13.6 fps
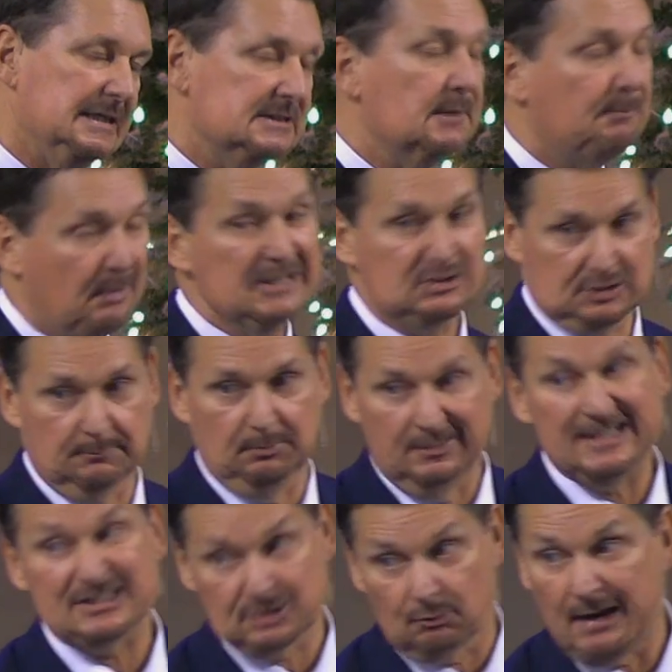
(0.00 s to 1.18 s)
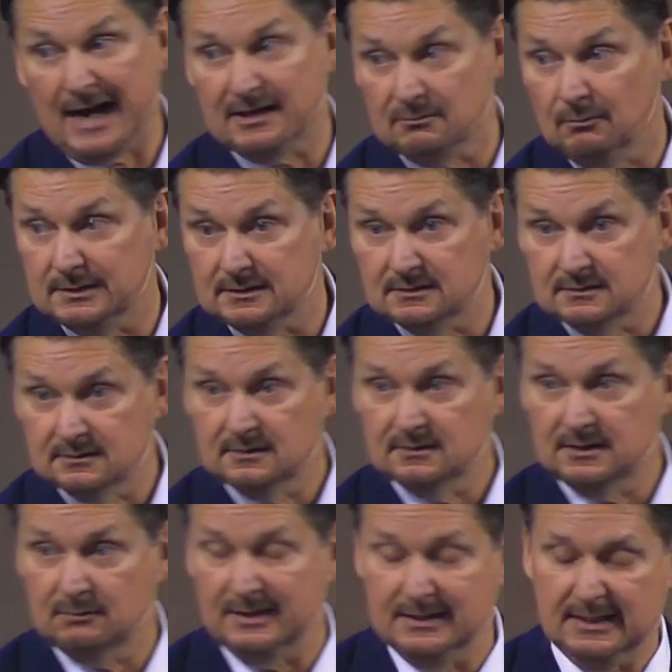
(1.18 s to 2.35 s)
It's a principle and it's a right one
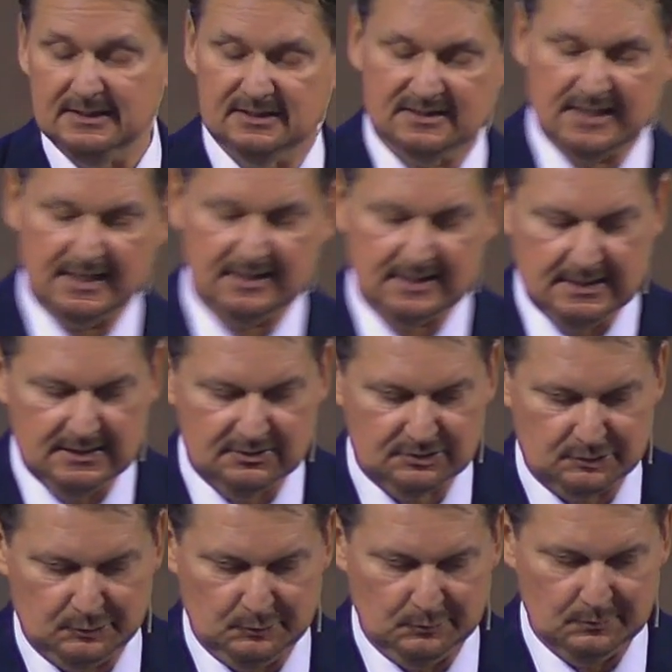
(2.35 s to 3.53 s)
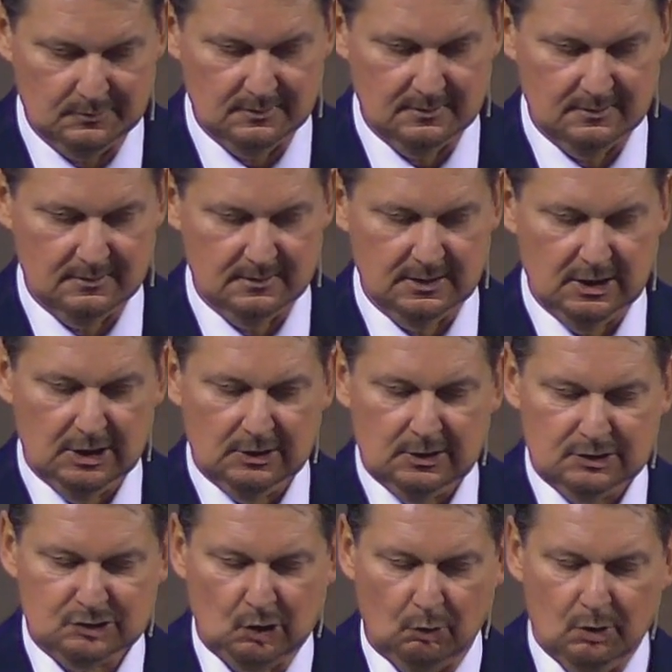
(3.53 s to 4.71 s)
that we need to take heed to.
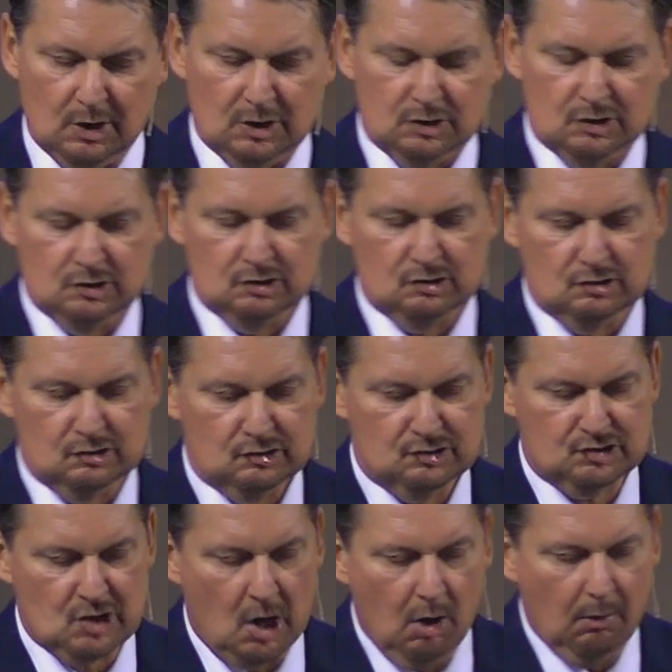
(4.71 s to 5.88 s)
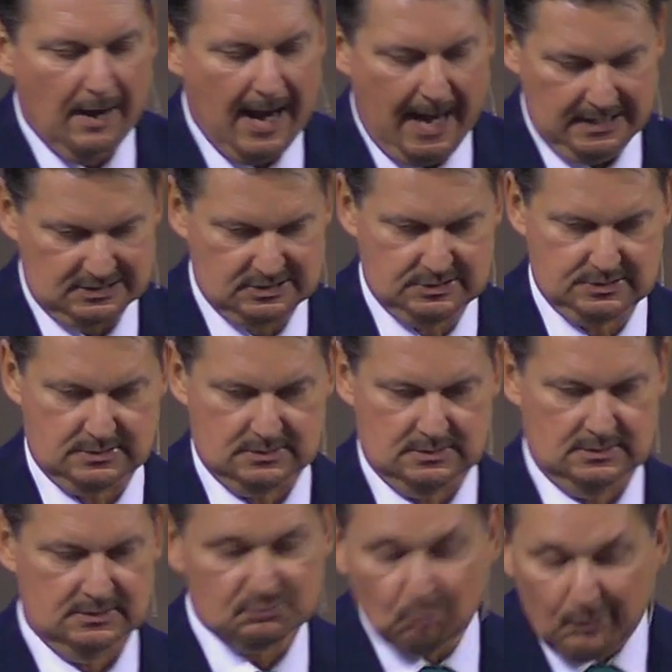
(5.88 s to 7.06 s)
So Joash
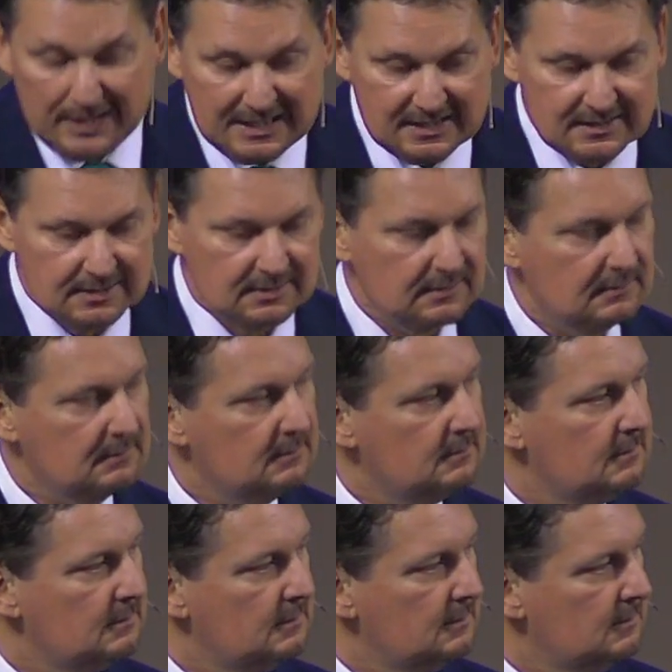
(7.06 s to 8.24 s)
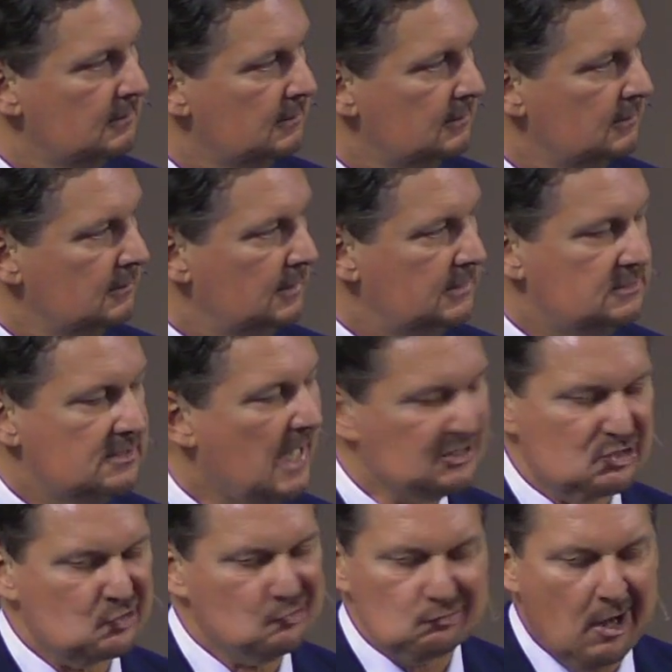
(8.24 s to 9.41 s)
is weak. He's
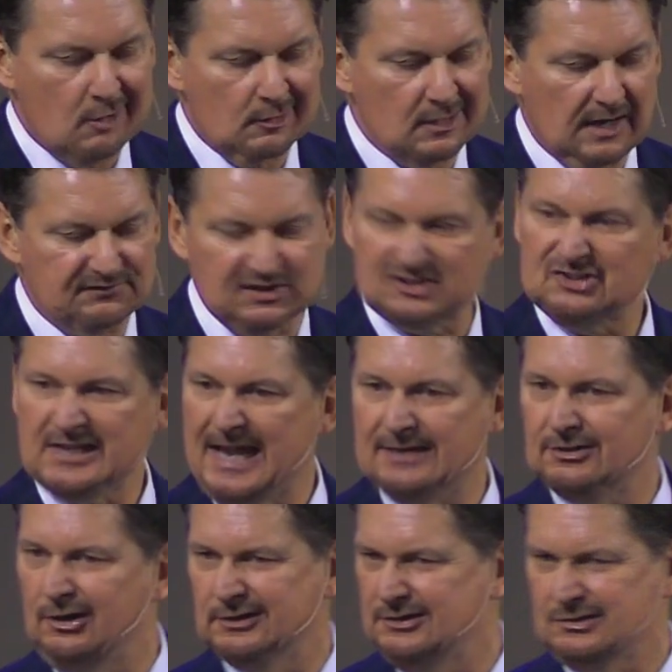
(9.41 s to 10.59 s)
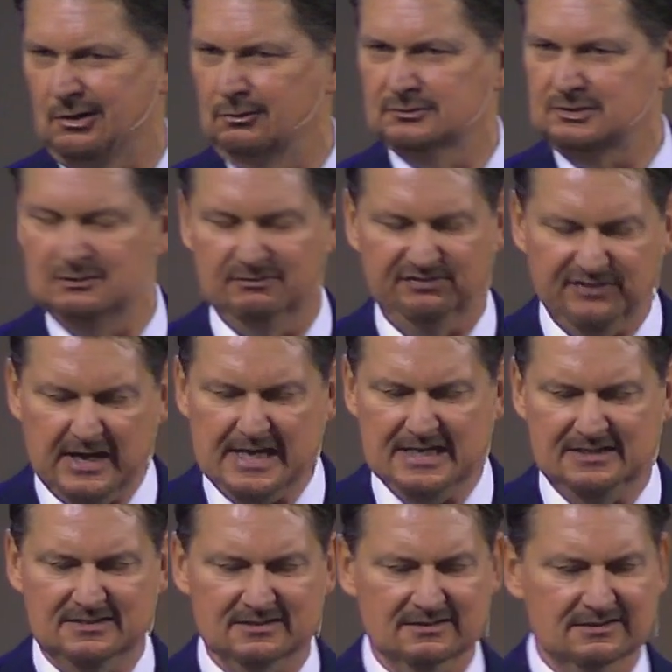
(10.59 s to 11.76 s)
not strong enough to stand on his own two
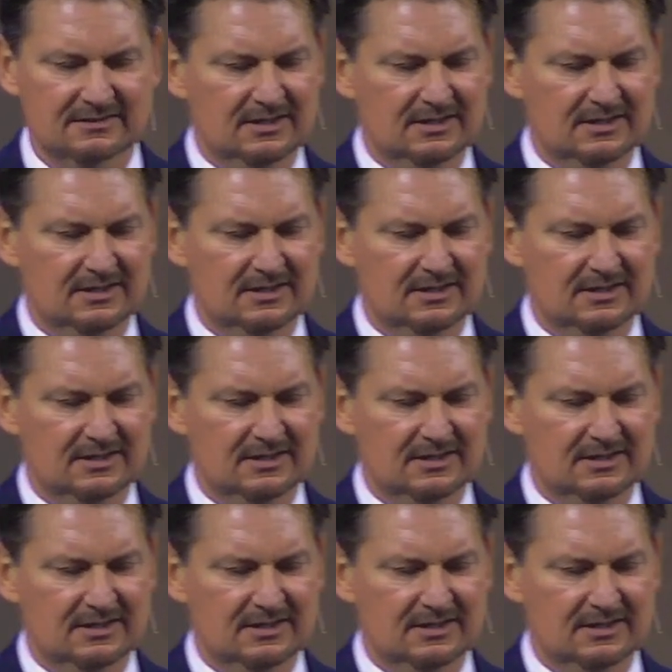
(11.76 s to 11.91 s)
feet.